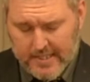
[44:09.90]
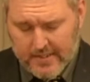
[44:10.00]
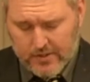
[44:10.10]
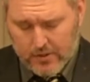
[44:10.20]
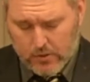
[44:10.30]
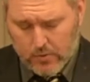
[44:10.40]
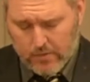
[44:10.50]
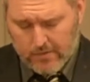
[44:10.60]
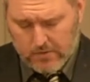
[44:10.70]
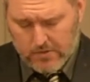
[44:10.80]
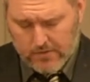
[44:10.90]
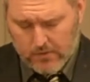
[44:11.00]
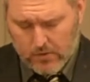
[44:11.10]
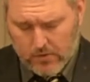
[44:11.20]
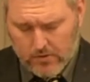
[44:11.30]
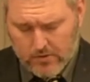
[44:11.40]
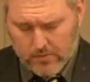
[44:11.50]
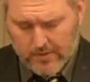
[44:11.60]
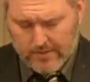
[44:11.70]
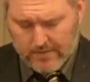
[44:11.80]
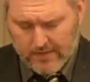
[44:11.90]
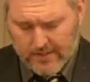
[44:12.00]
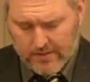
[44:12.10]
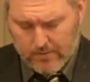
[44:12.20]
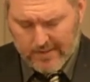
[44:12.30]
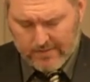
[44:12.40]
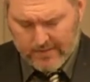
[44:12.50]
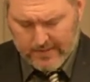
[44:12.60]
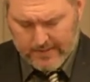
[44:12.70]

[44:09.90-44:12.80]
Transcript: you, first of all, so we can fight the right fight.